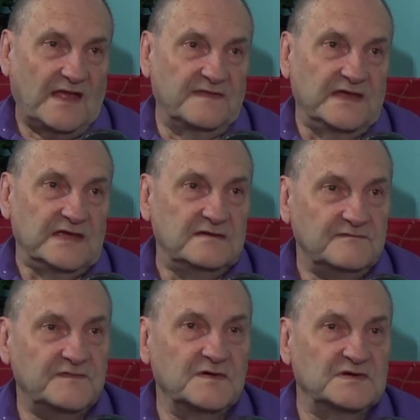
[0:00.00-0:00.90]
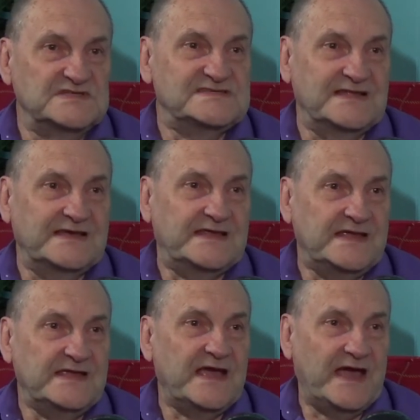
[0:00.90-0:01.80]
the influence that
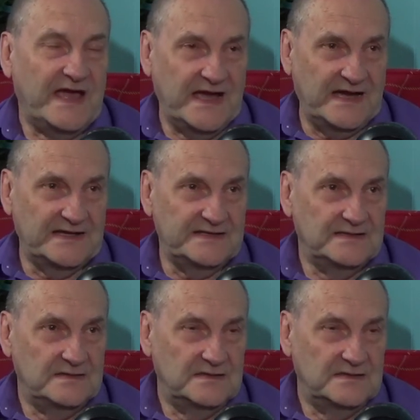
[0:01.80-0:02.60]
he had